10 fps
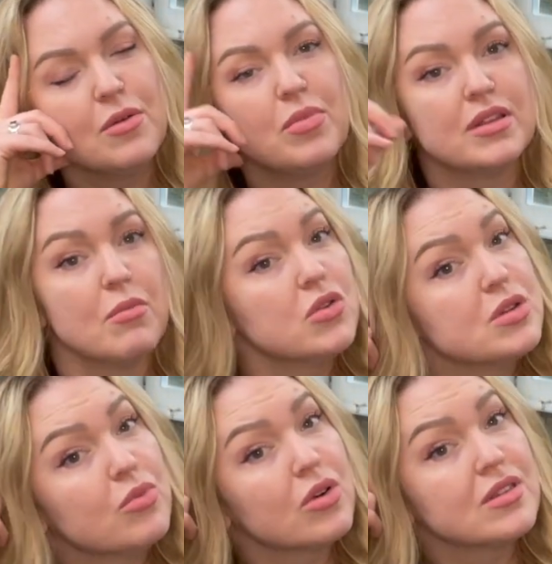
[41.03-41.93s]
But the most
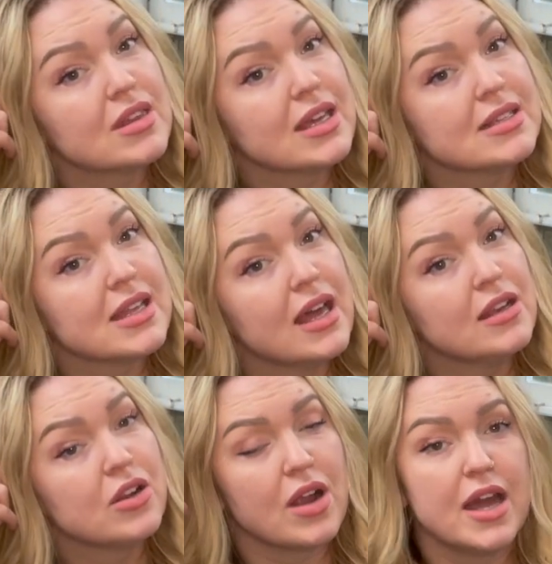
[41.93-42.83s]
important thing is
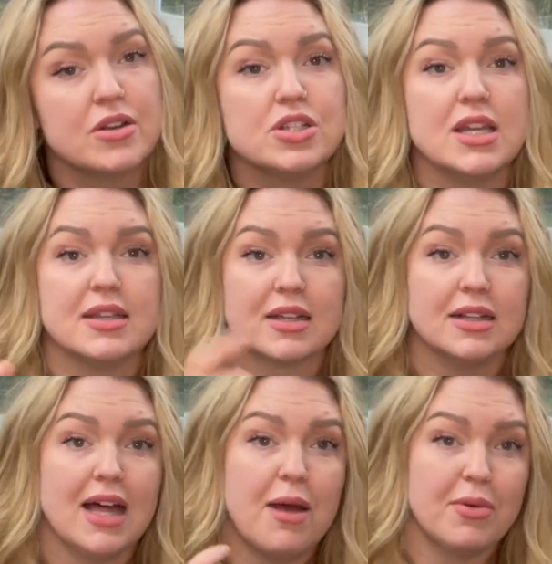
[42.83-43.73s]
that your energy is
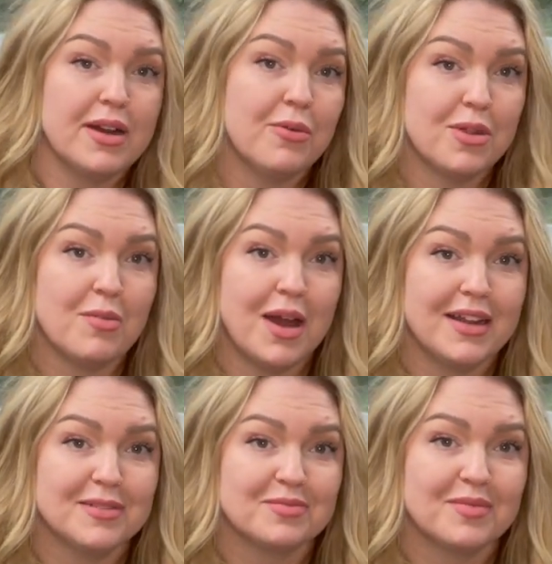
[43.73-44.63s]
collaborating with
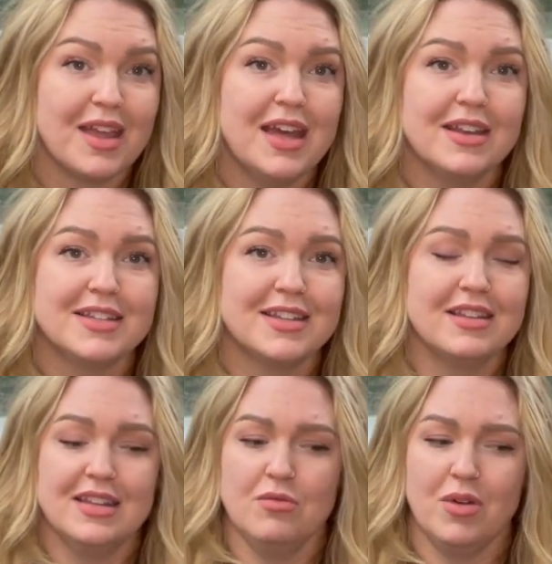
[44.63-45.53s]
mine. And
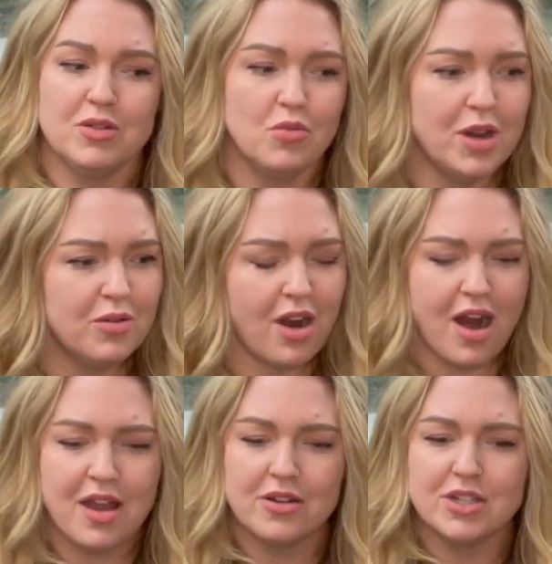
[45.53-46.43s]
when our
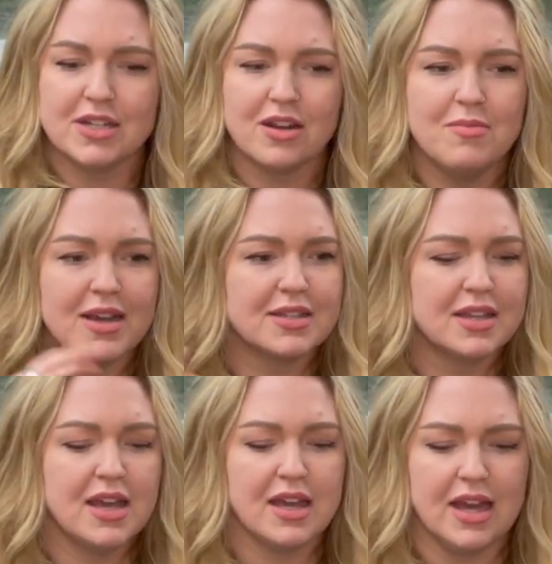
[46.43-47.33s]
energies are
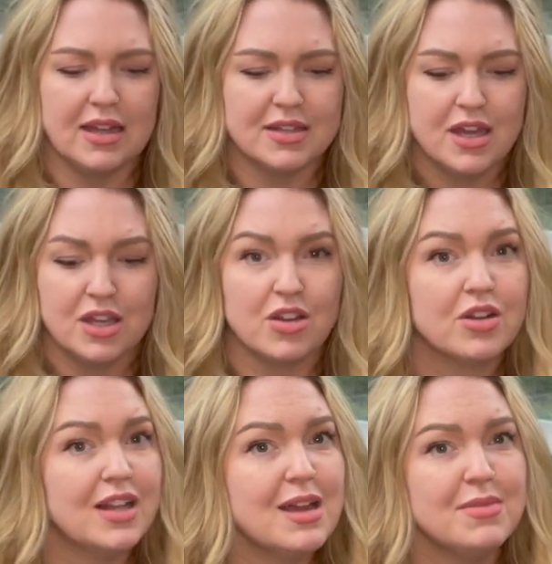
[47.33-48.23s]
mixing and you're
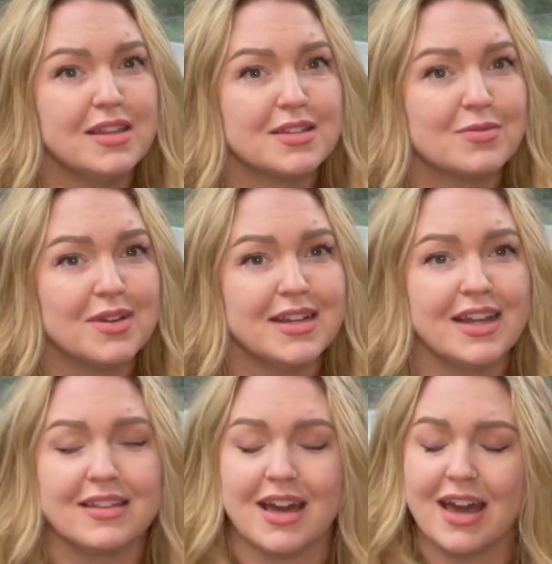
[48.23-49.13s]
claiming this
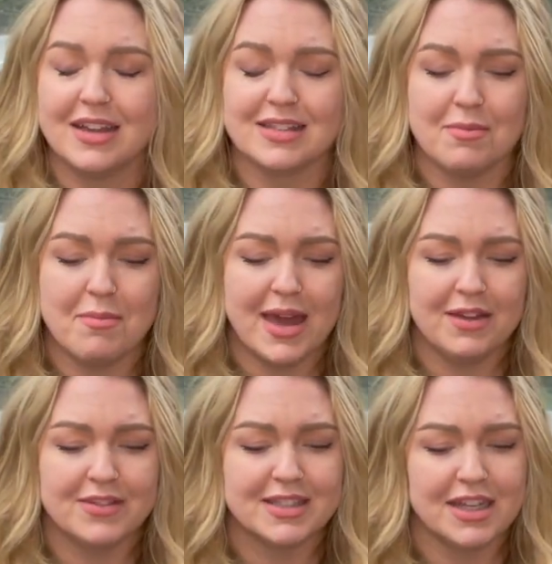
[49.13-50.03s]
reading, that is
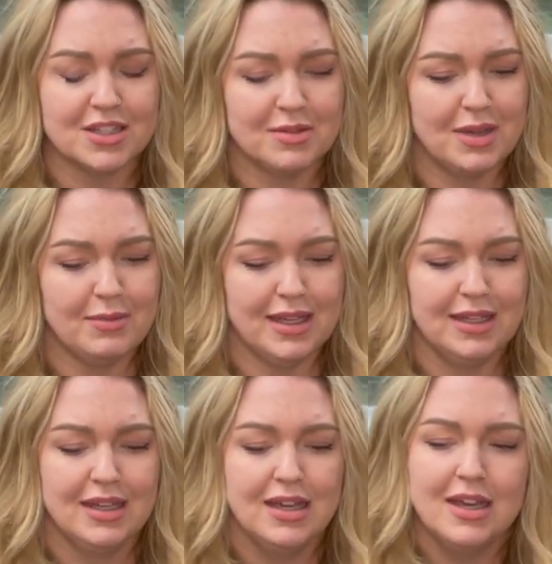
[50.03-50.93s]
manifestation, baby.
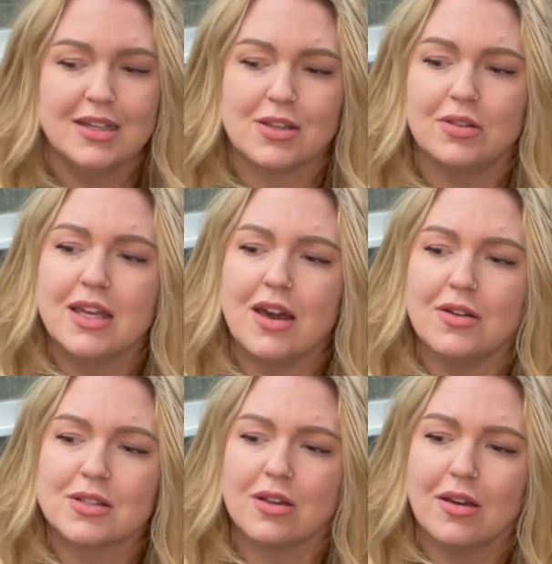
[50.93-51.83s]
So
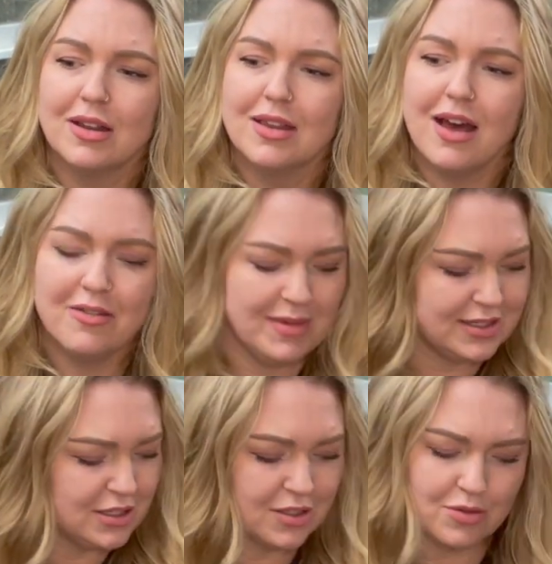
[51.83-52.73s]
Leos, love
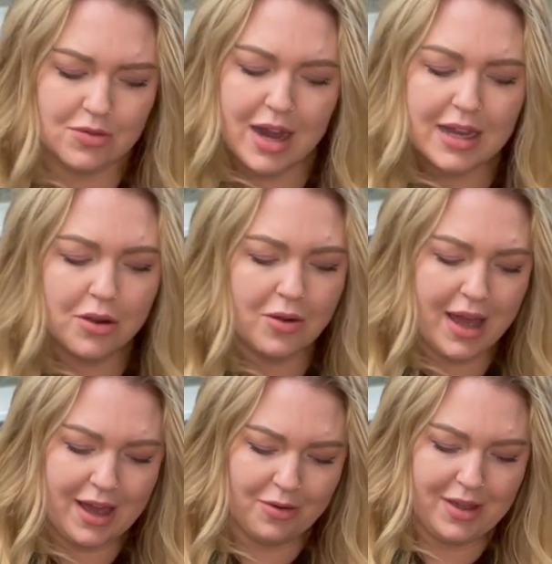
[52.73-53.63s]
messages. Right
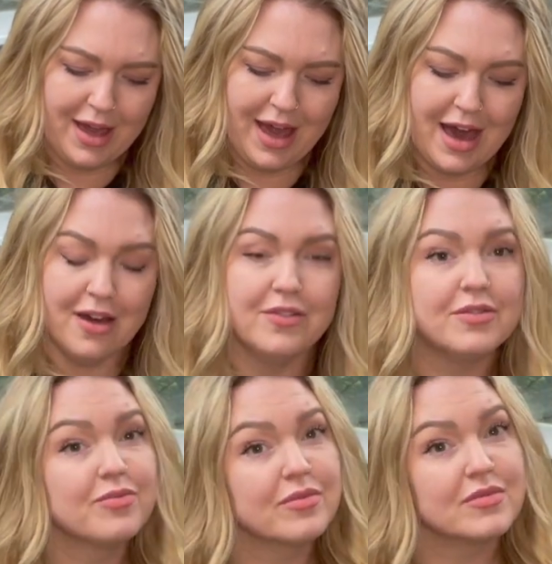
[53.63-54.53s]
away, we have
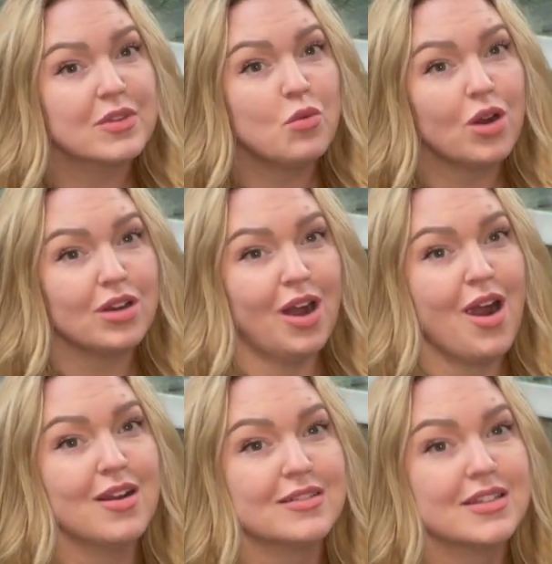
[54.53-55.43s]
the work
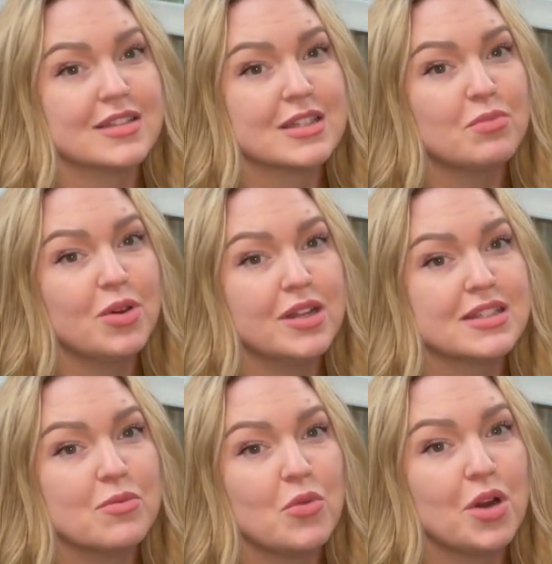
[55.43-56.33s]
card. This is putting
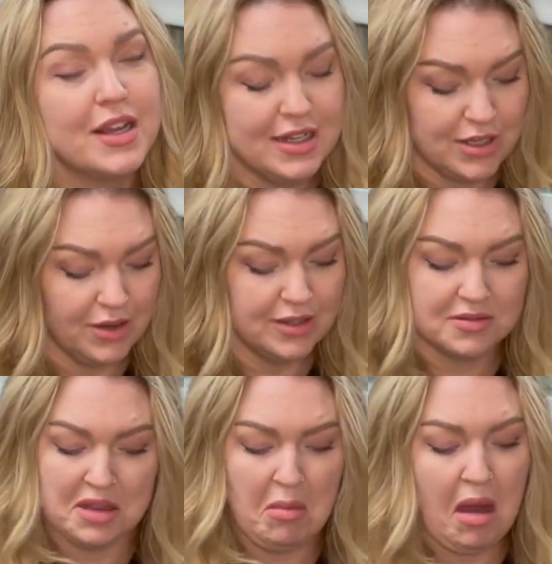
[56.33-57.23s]
some work into it
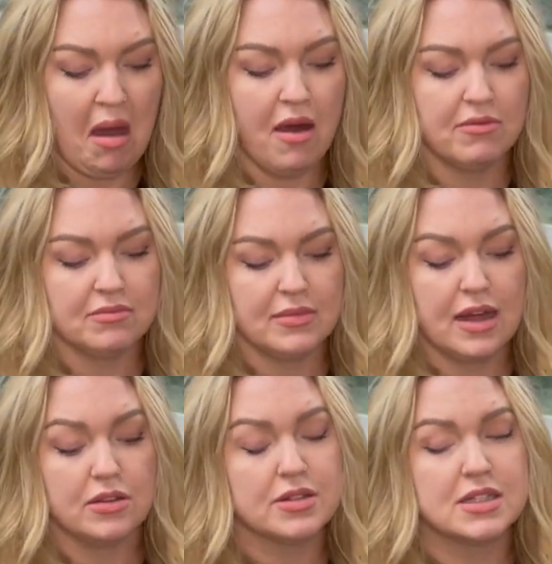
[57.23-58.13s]
somehow.
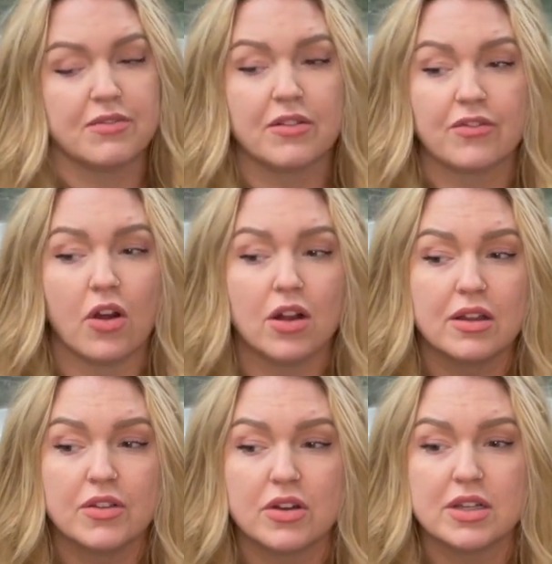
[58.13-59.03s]
That looks different for all
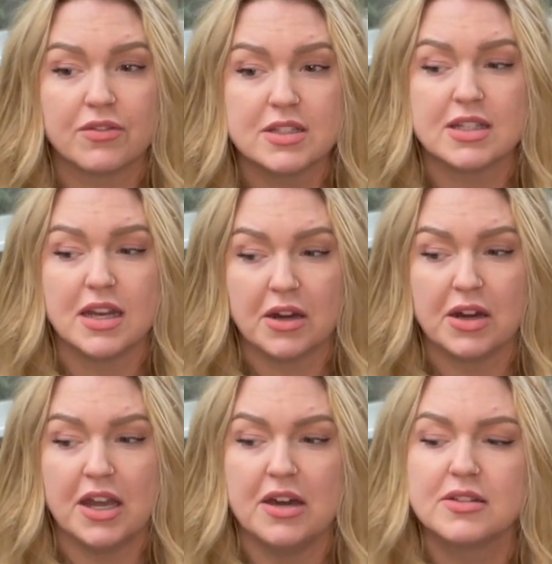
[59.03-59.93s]
of your different
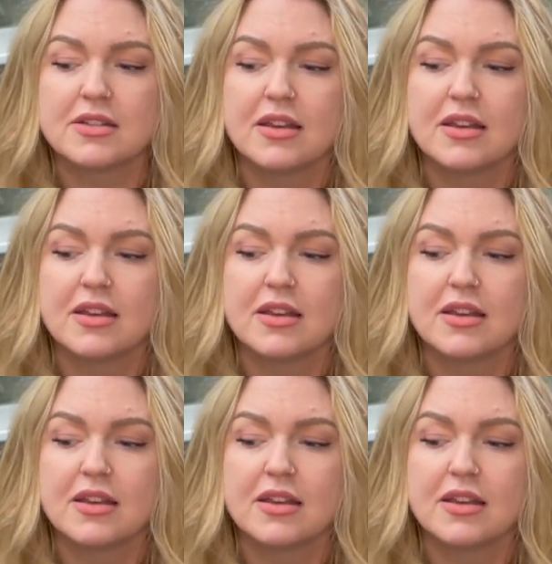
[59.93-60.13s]
scenarios.